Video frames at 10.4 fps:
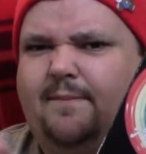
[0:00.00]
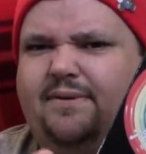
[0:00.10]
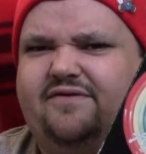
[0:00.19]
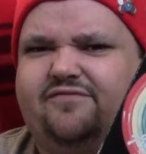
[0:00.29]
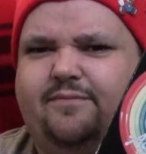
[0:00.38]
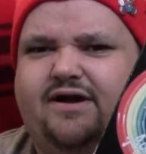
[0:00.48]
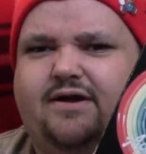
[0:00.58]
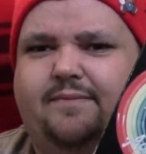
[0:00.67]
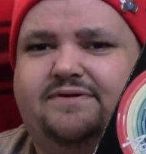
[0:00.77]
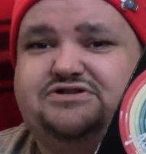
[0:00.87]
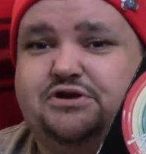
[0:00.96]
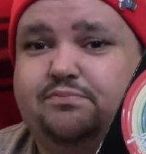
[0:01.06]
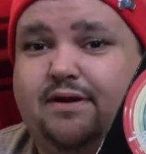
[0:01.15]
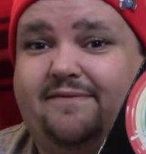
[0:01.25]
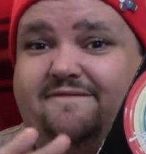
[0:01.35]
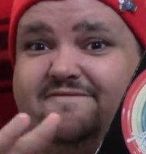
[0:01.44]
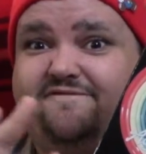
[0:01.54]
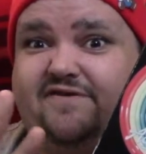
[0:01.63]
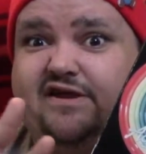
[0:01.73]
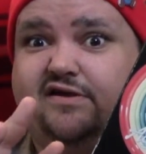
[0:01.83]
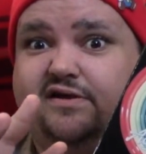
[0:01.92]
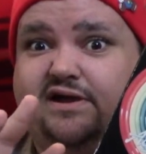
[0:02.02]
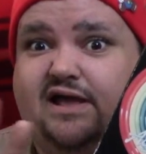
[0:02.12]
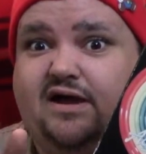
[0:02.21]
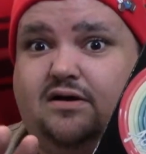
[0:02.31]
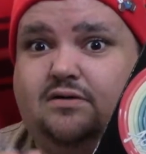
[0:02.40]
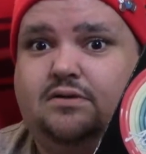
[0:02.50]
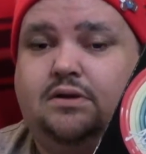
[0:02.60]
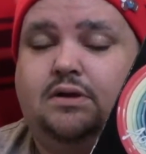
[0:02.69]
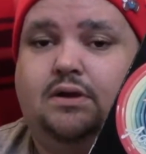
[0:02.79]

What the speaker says: betting from my comments you can probably figure it out.